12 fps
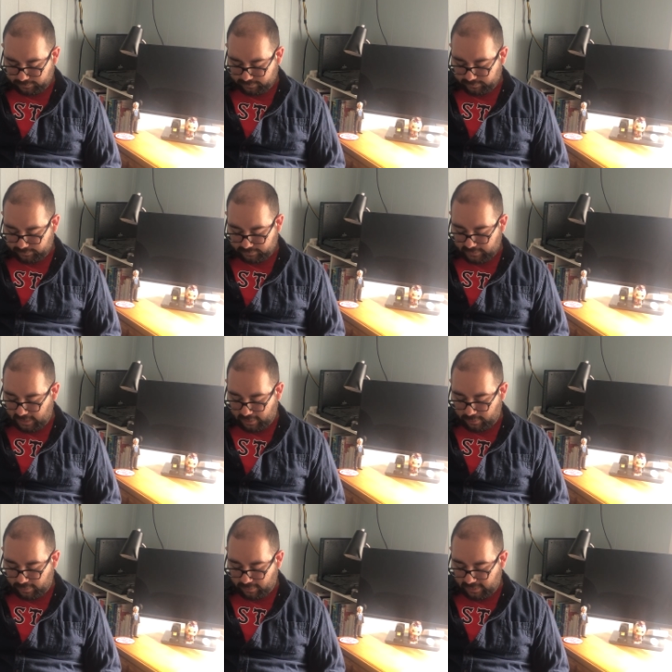I
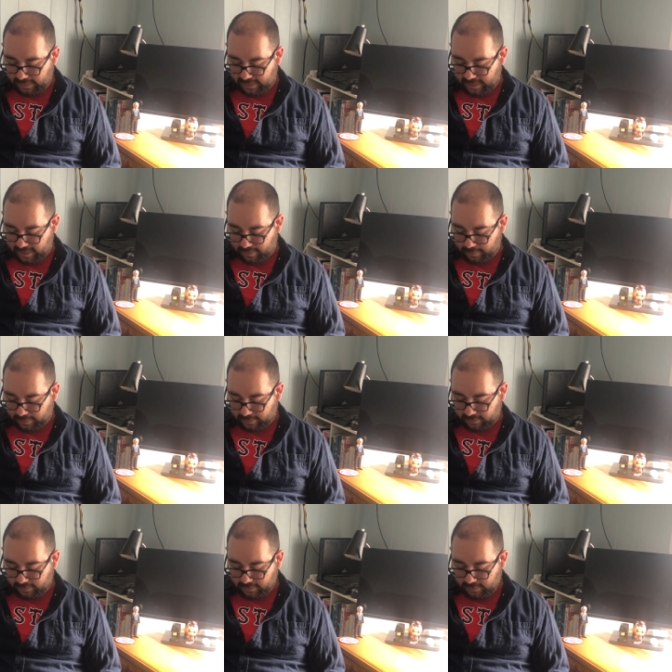don't want to read that
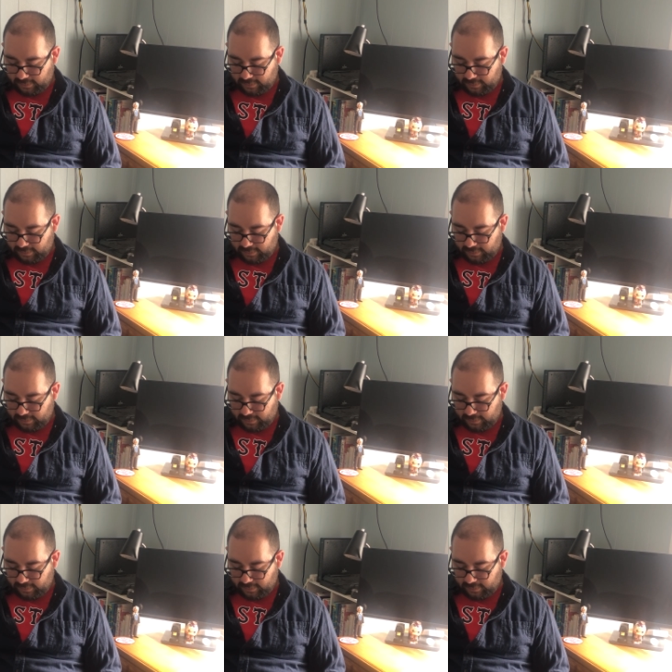one.